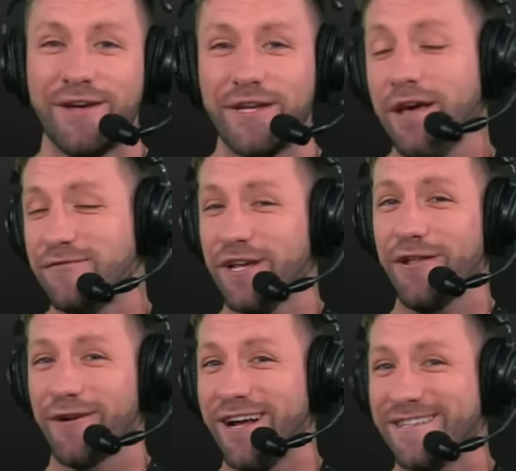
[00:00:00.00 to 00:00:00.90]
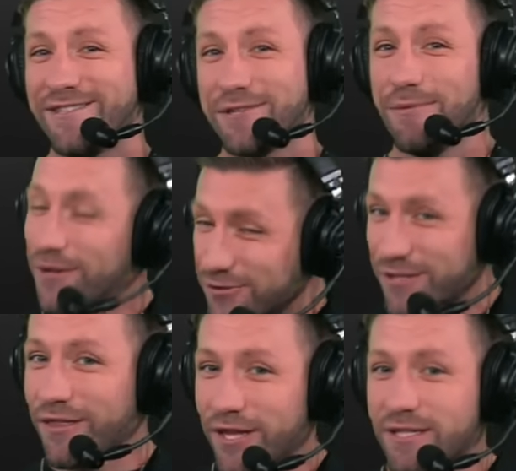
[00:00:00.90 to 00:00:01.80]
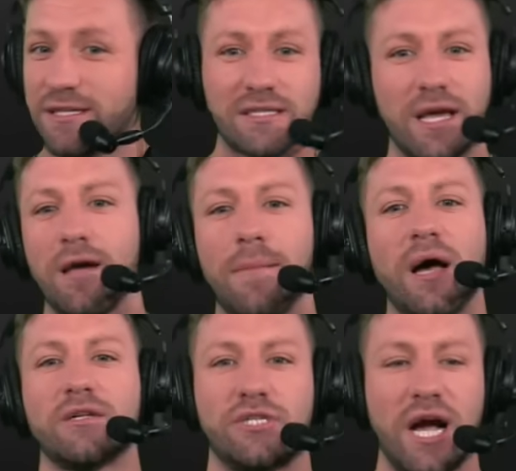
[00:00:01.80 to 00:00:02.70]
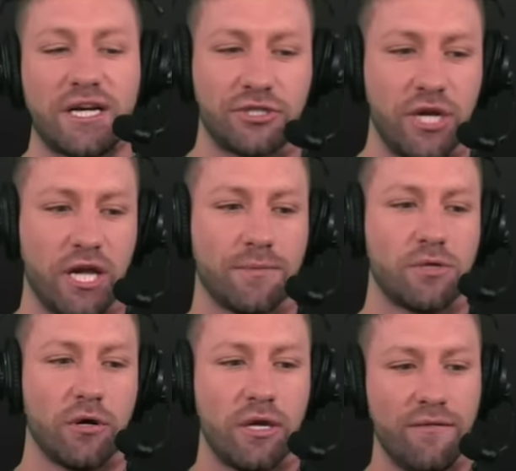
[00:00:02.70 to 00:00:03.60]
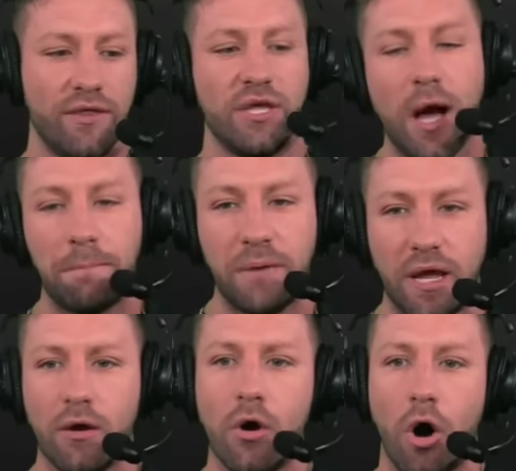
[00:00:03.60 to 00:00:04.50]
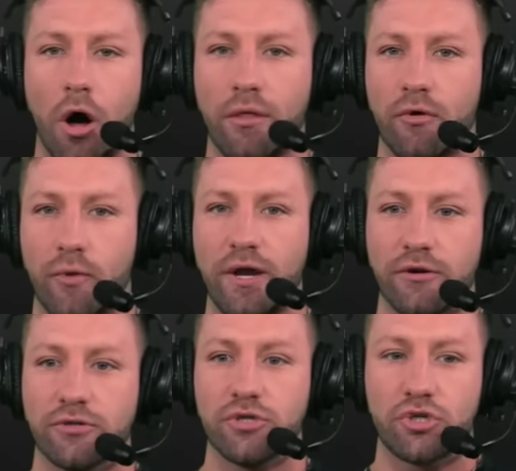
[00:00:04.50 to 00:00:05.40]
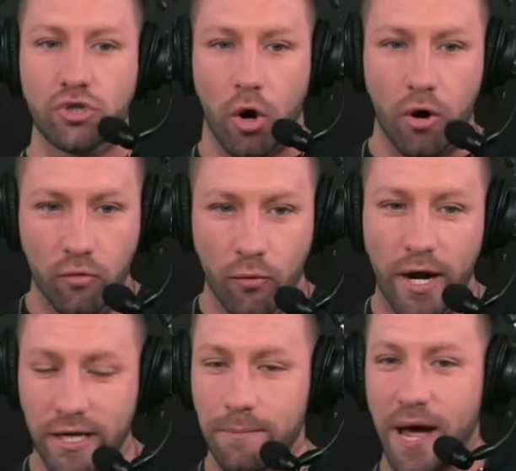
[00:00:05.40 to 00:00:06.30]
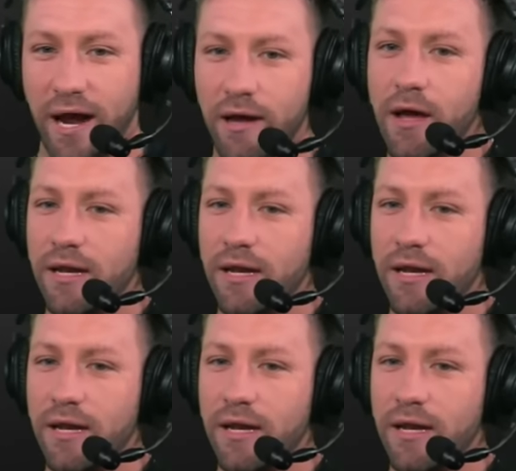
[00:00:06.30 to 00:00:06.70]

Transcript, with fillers: Dave Ziegler had some interesting things to say about Josh Jacobs, so I'll give you the update on the Raiders' star running back.